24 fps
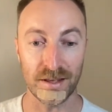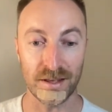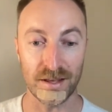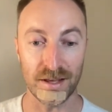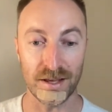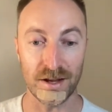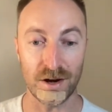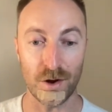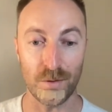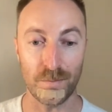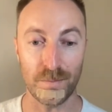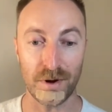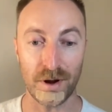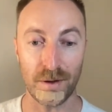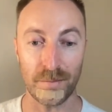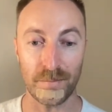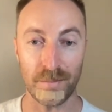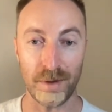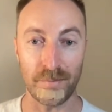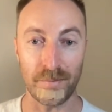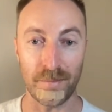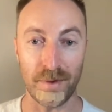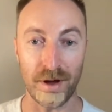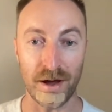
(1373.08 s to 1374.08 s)
it opened up
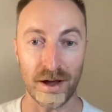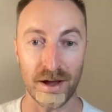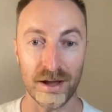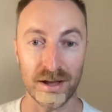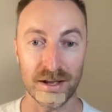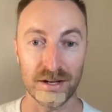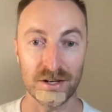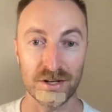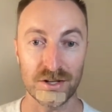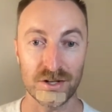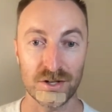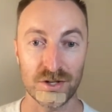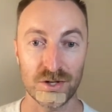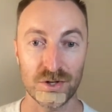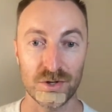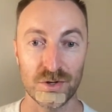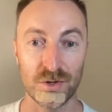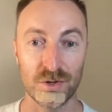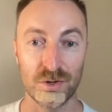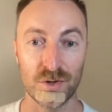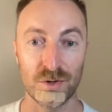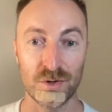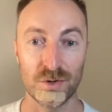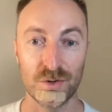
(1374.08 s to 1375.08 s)
my mind
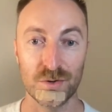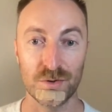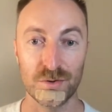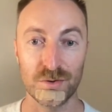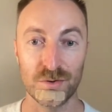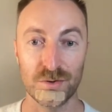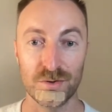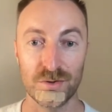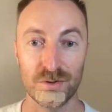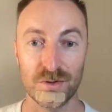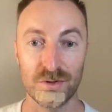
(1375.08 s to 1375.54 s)
to